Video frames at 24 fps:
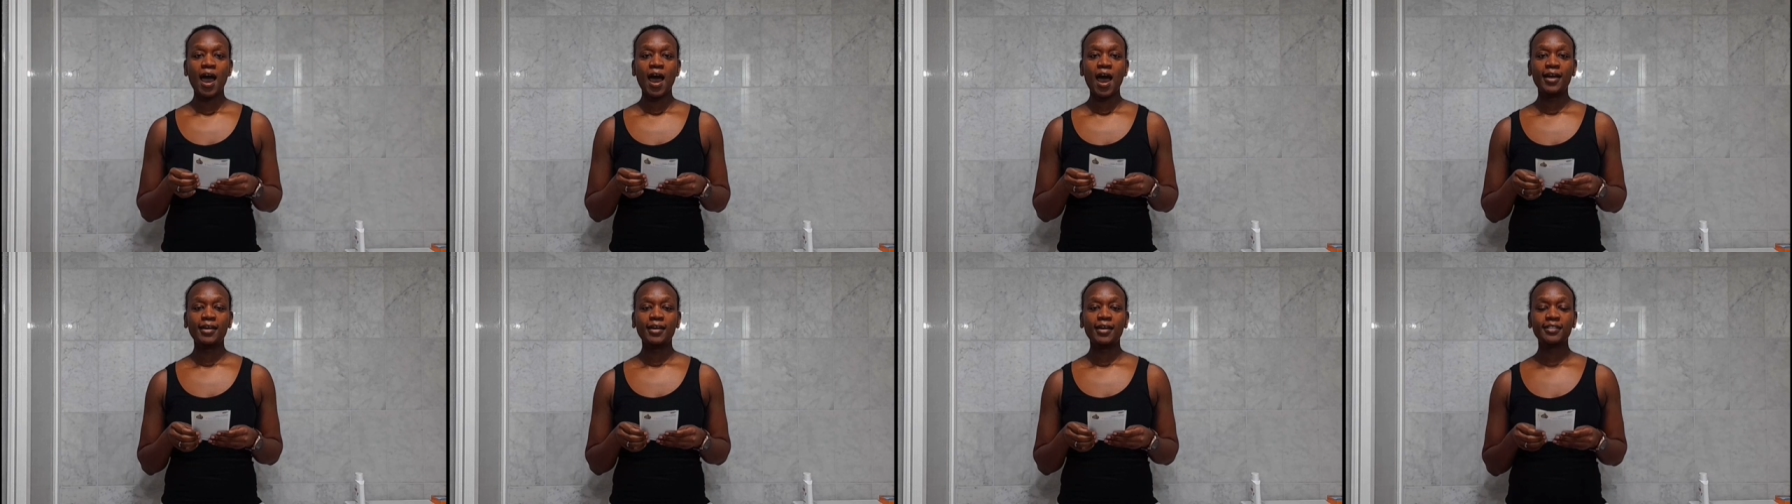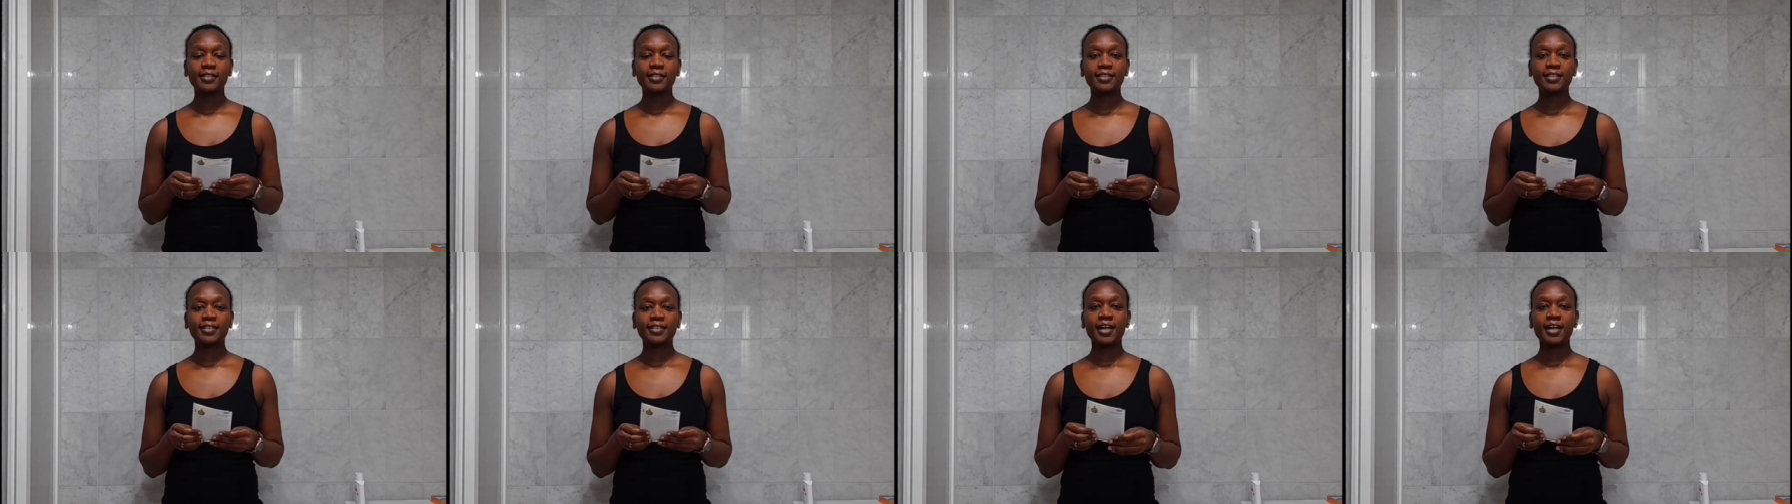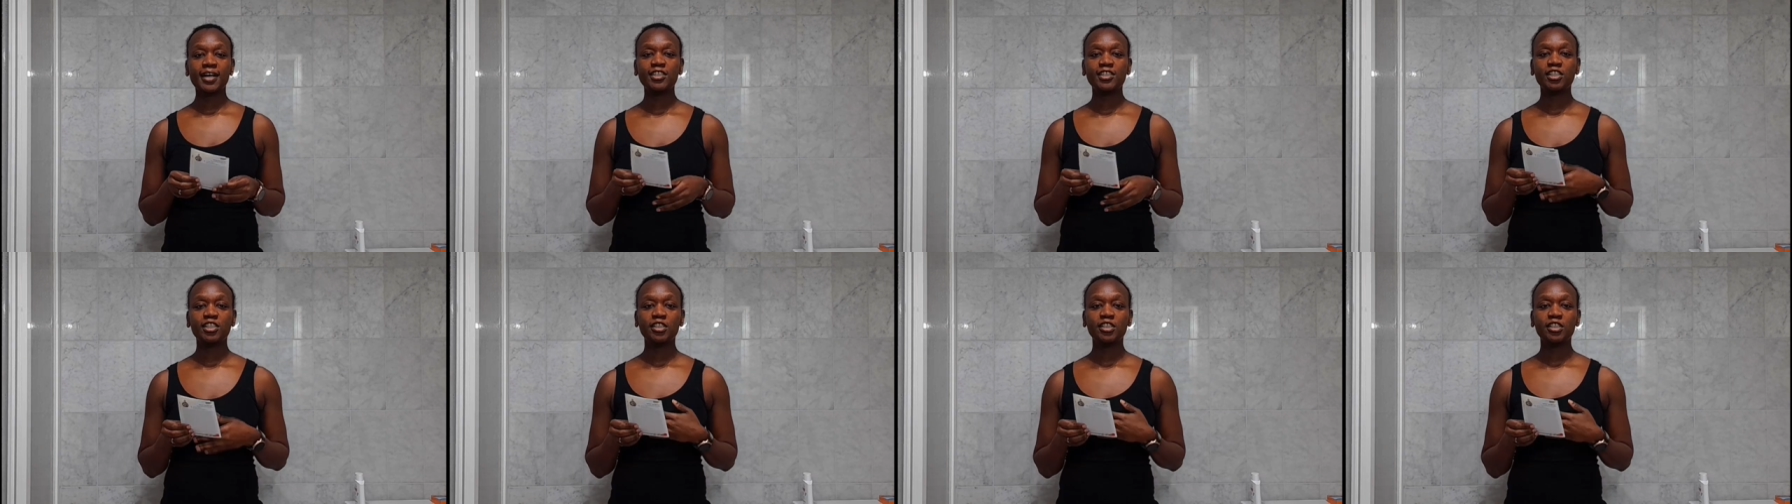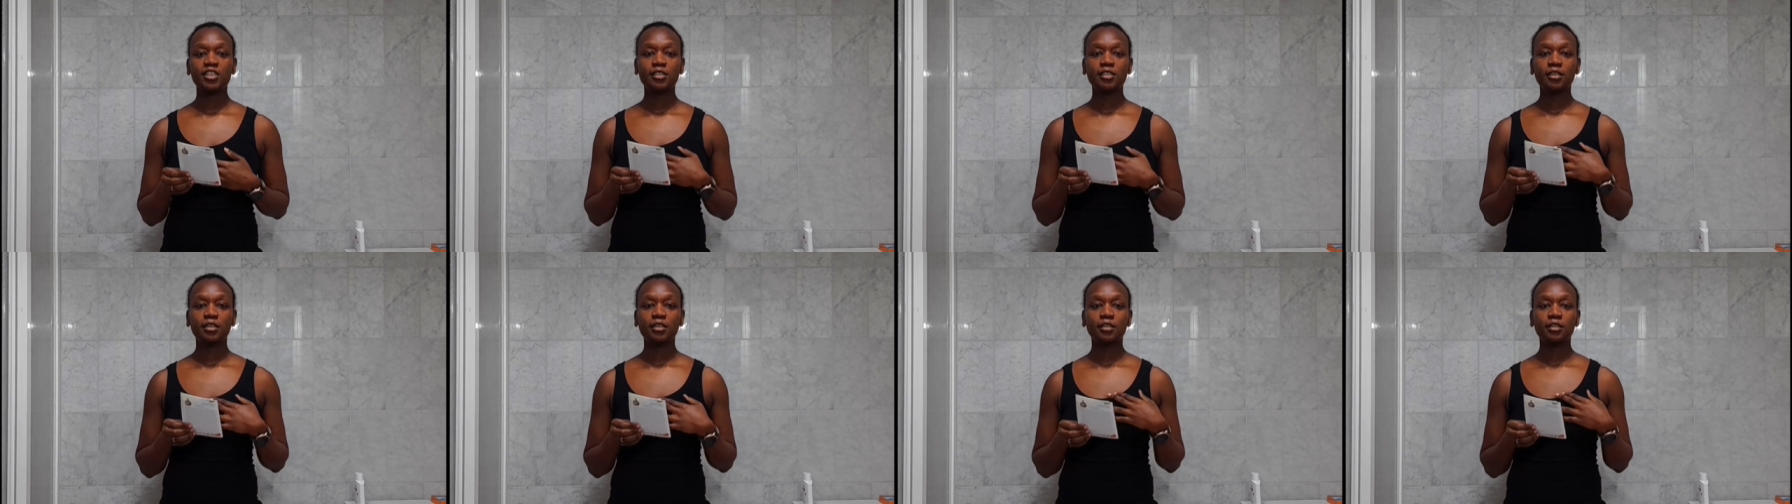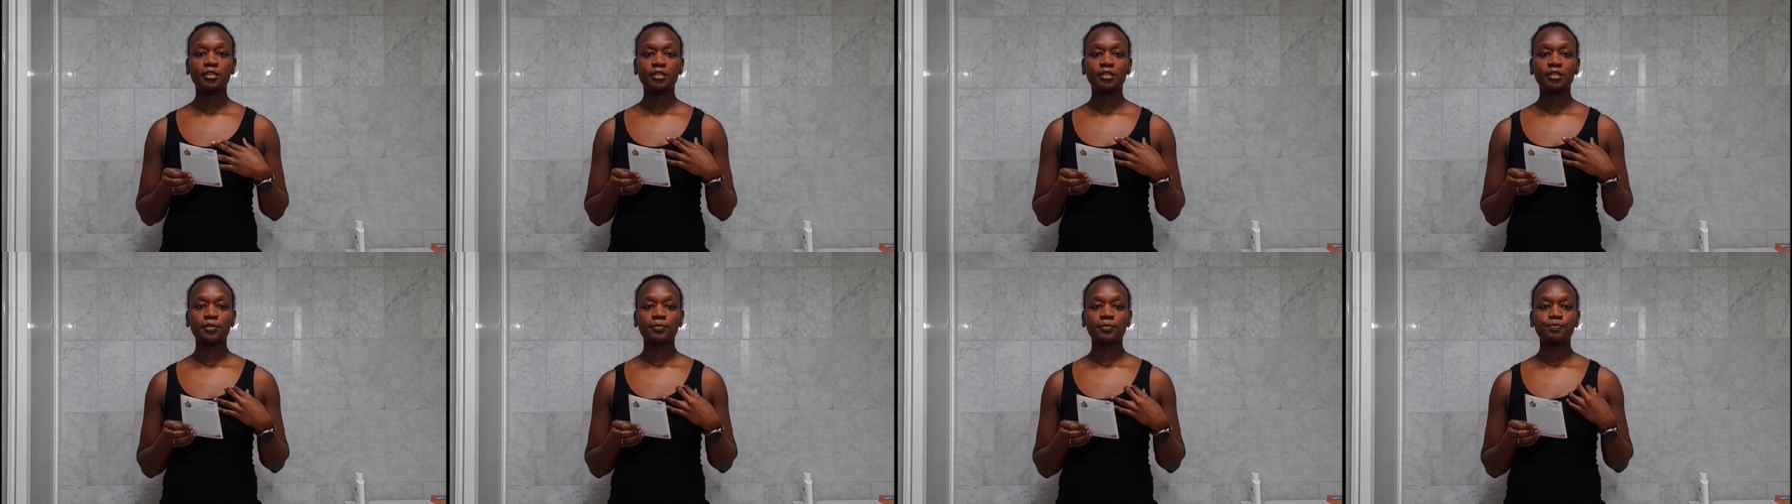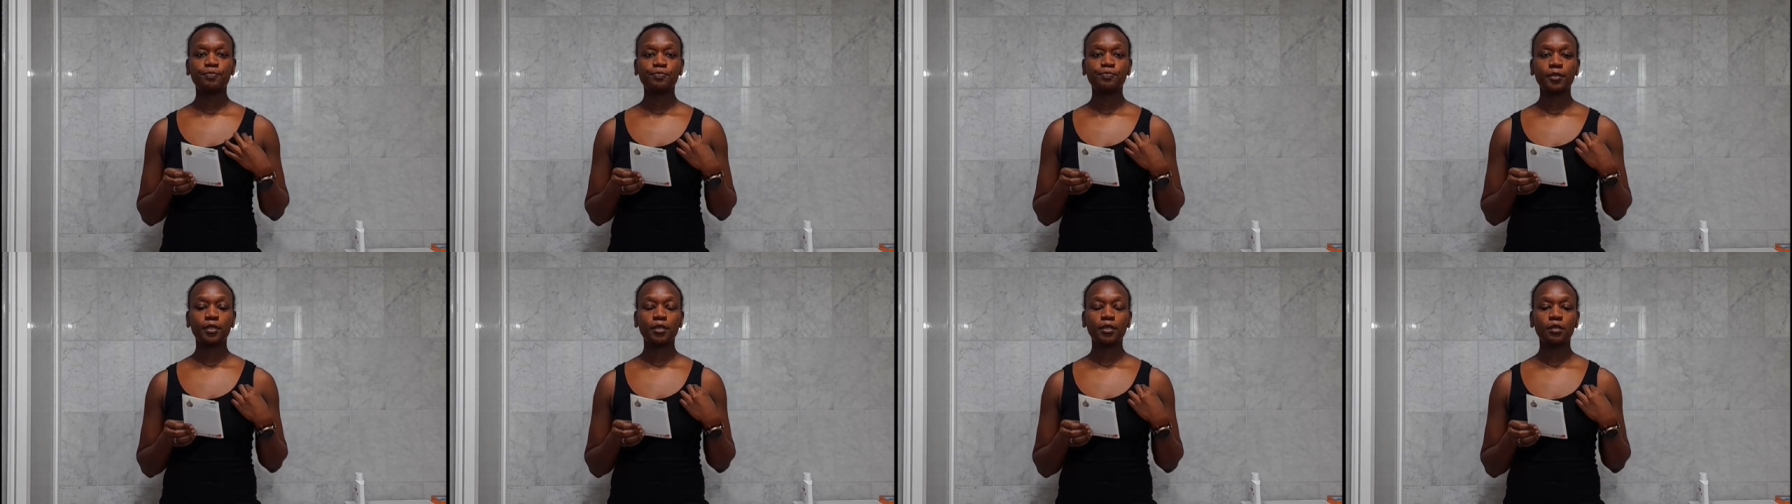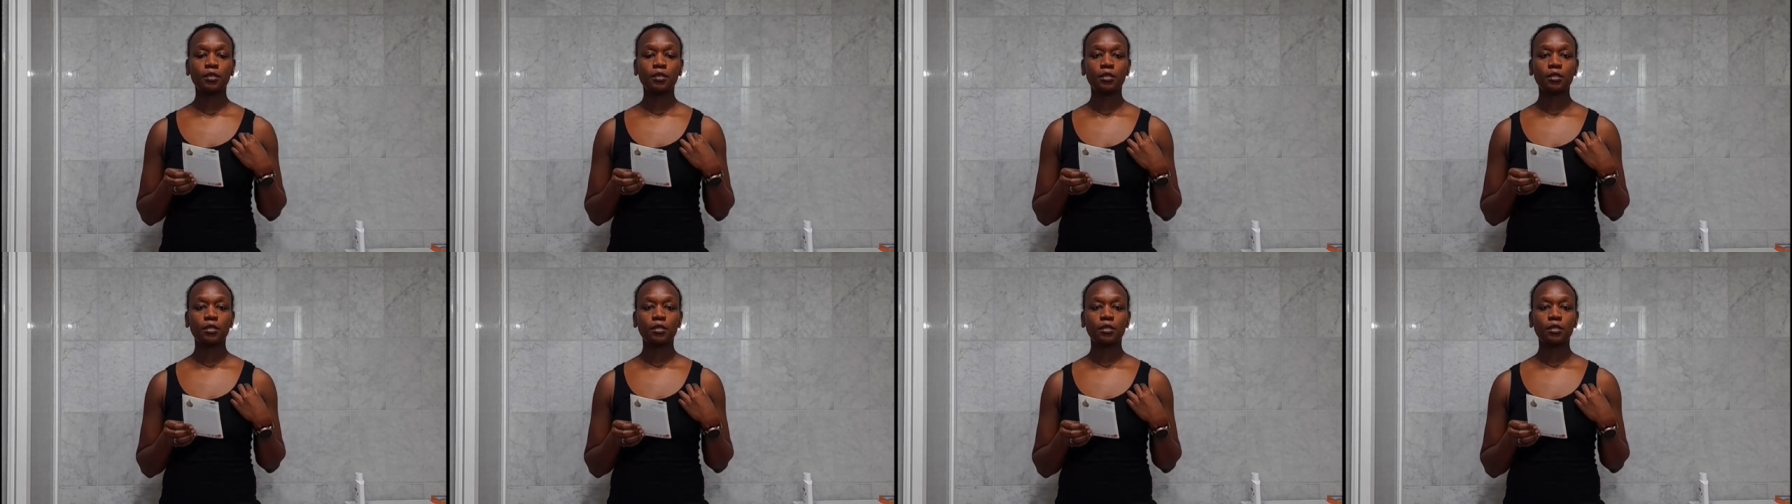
I started, um,